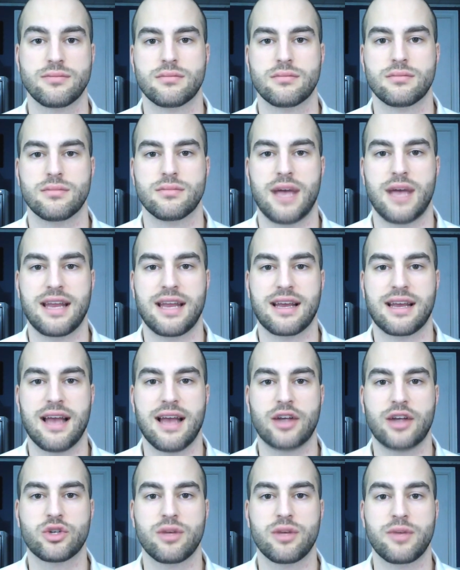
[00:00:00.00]
and it can
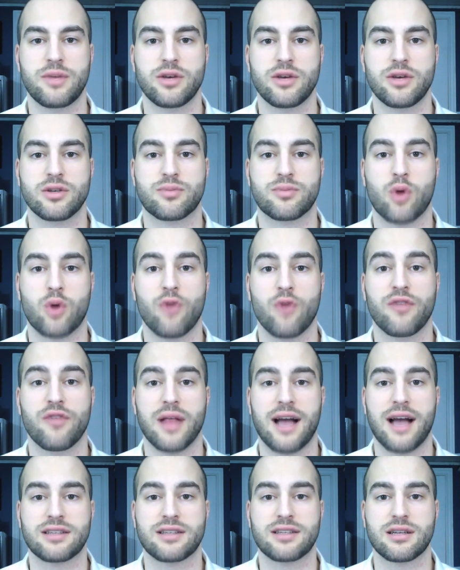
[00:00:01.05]
actually be used
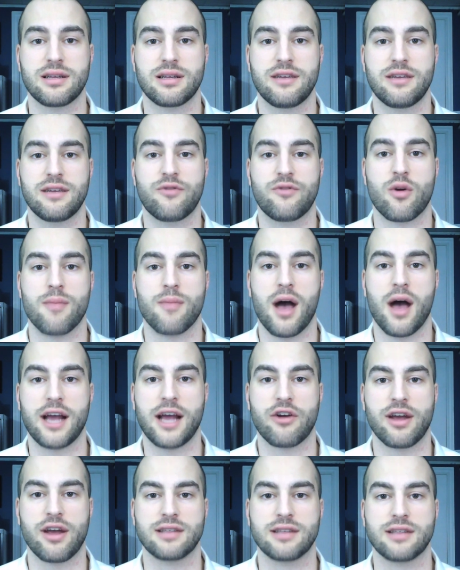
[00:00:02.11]
prophylactically for
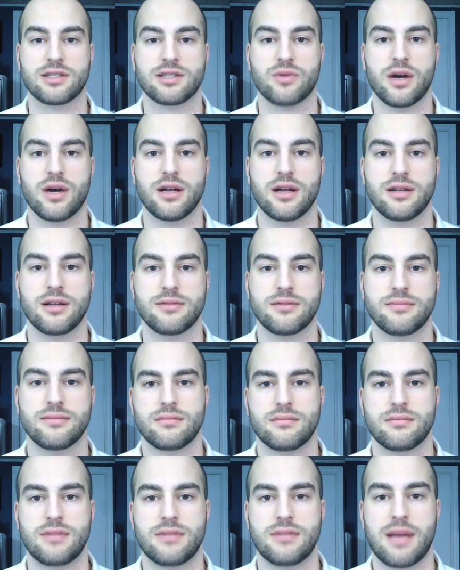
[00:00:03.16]
migraines as well.
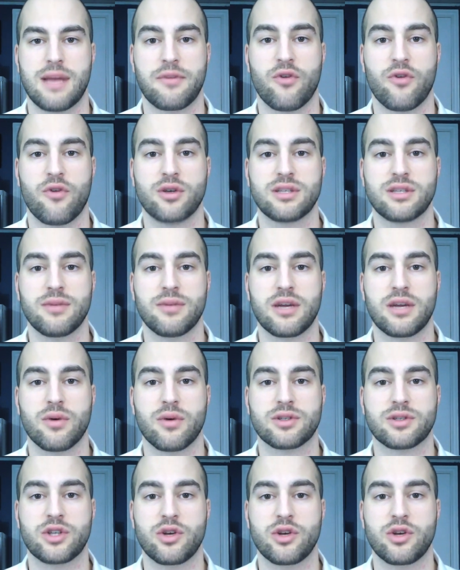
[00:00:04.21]
Now, before somebody was
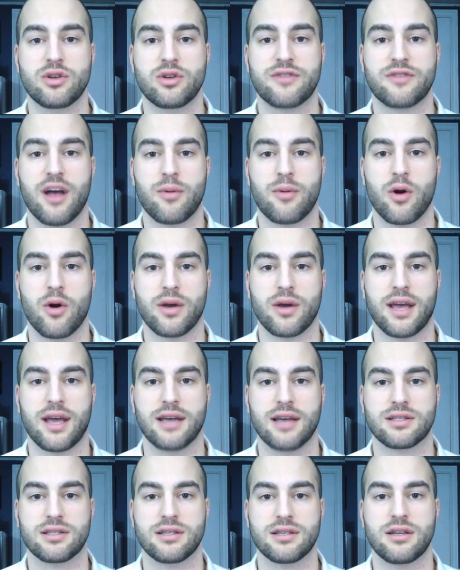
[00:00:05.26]
to use valproic
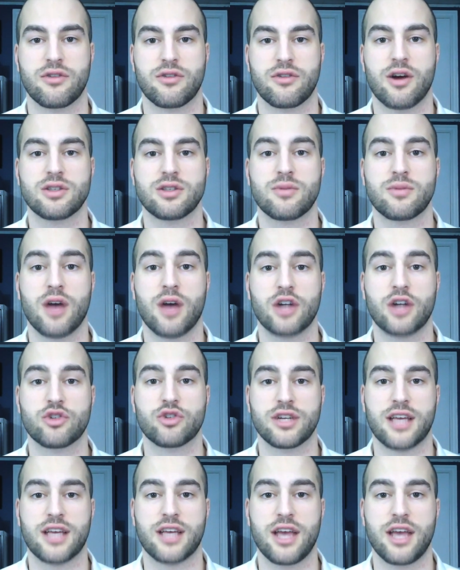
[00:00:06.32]
acid, there are some
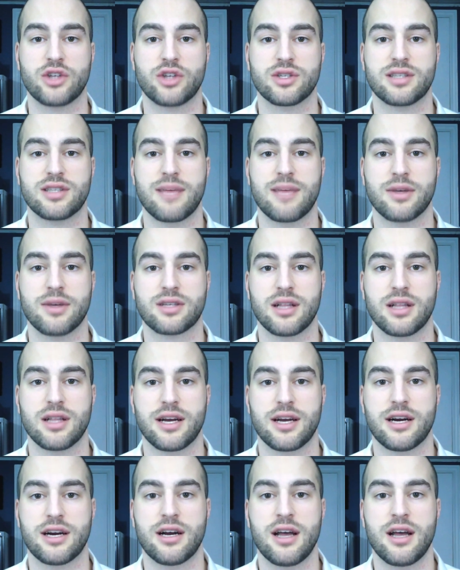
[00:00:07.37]
contraindications they must
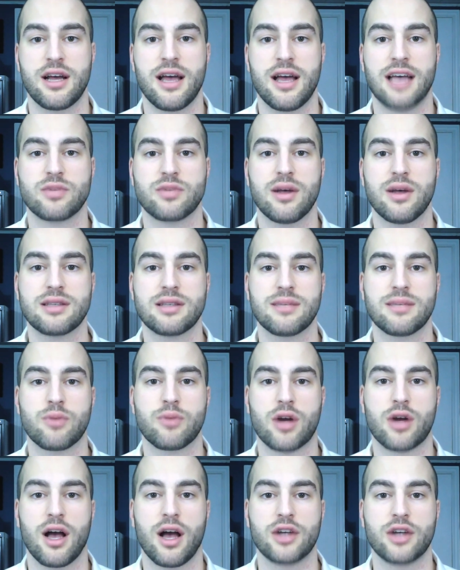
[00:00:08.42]
clear, as well as some
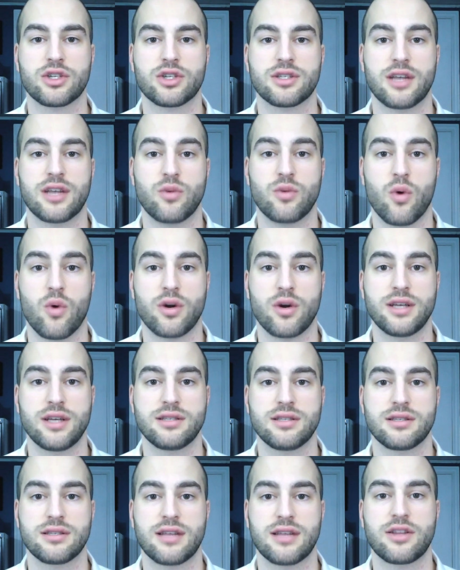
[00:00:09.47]
precautions and
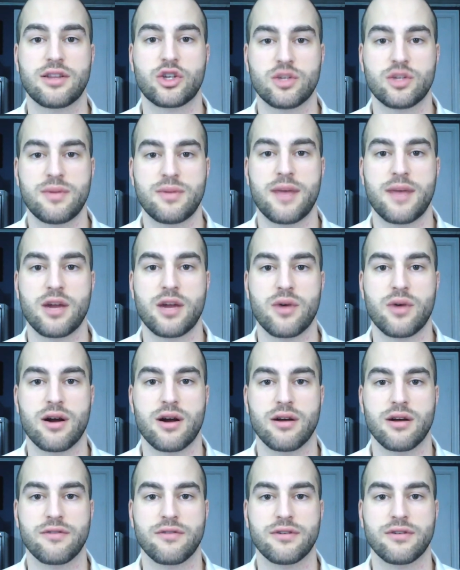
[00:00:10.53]
warnings that they should be made aware
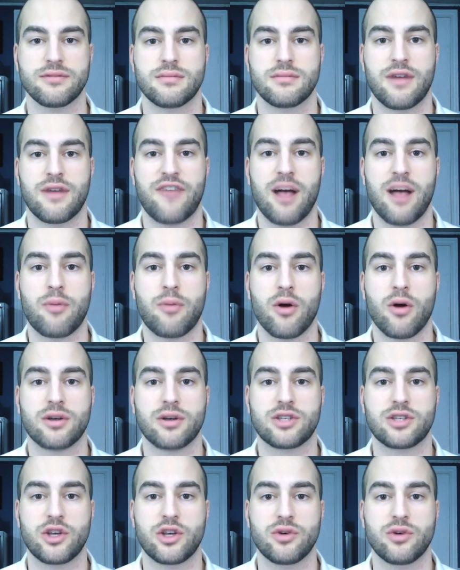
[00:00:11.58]
of. Valproic's use